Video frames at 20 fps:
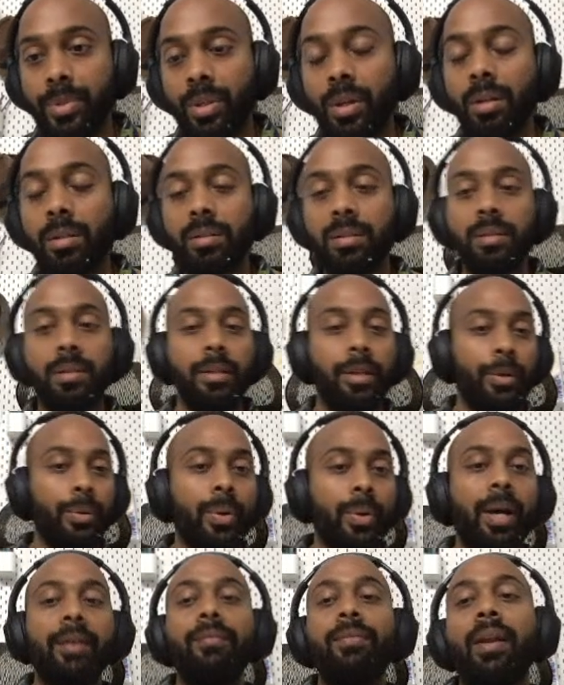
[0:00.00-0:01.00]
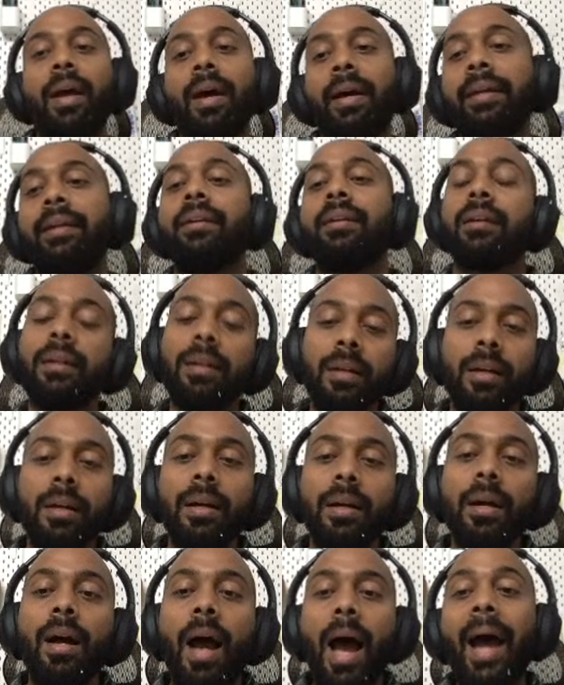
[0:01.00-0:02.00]
songs that you have liked
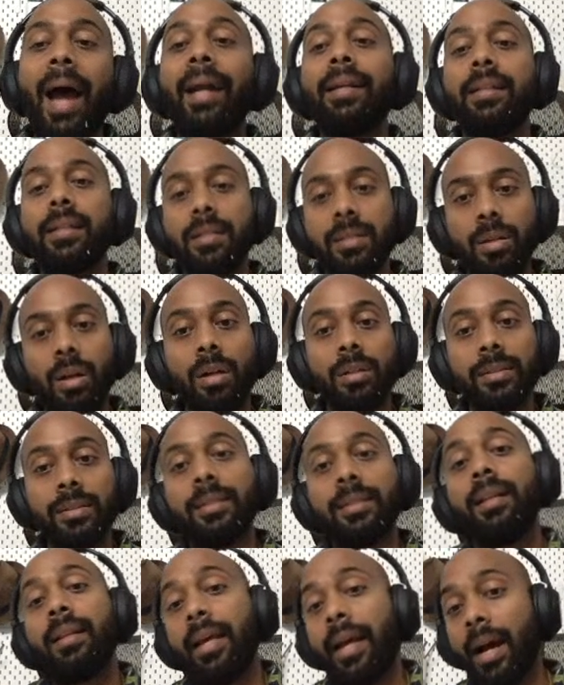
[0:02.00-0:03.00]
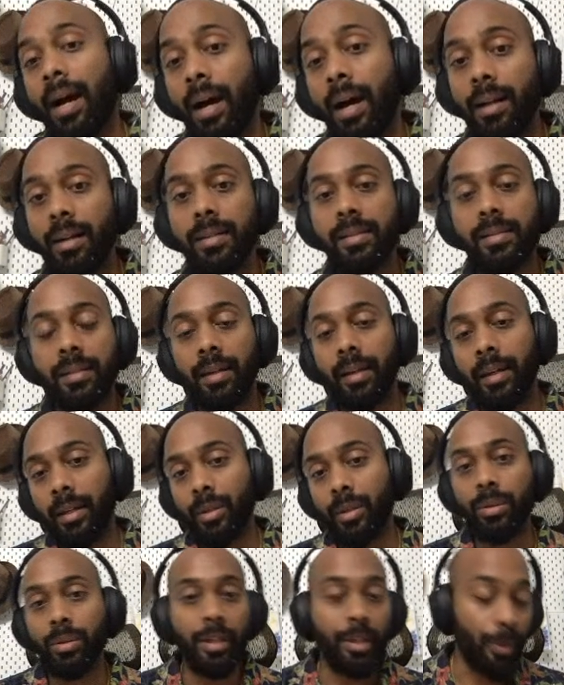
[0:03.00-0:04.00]
and the songs that they are listening
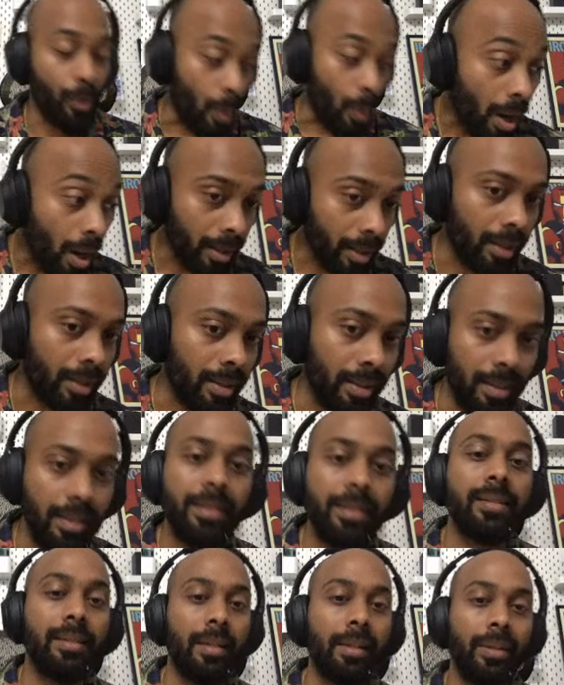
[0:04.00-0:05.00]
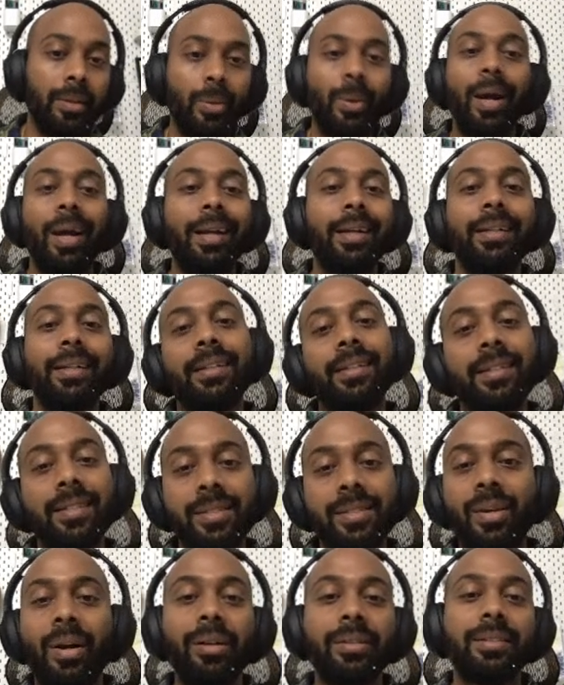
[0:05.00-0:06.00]
to that you are not listening to and the
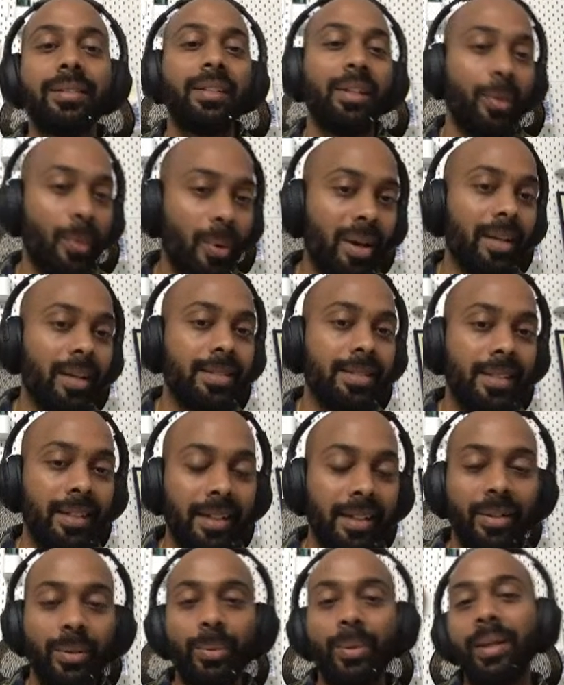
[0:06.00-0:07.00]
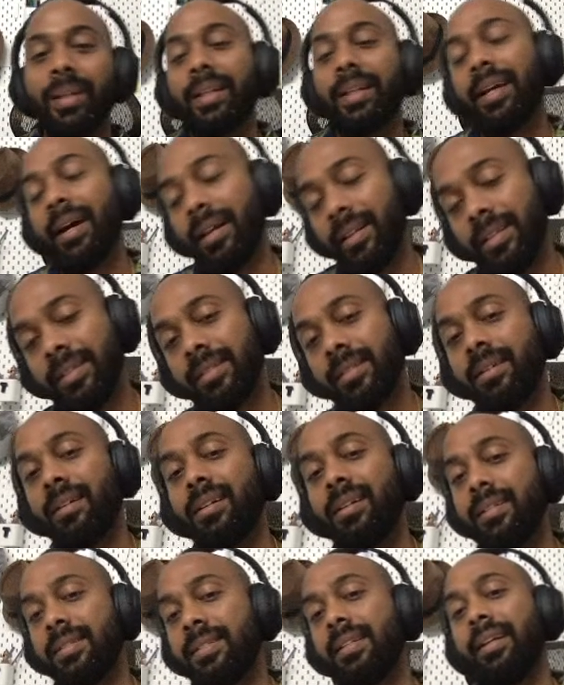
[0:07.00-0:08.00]
songs that you are listening to and the others are
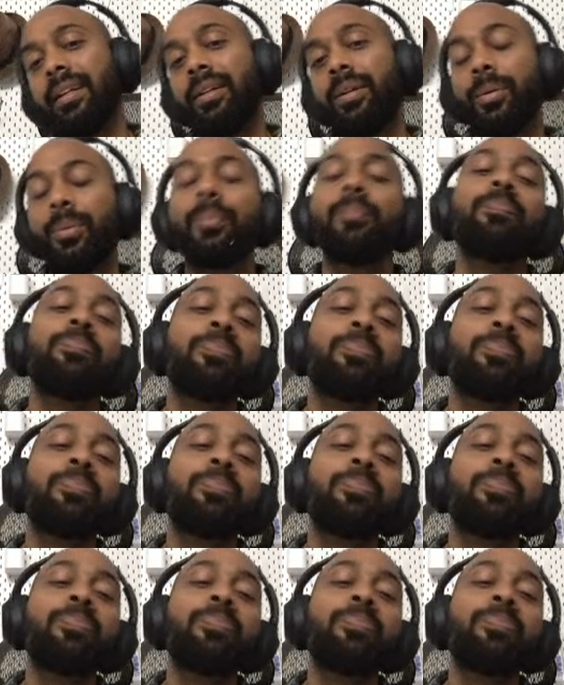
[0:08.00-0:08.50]
listening to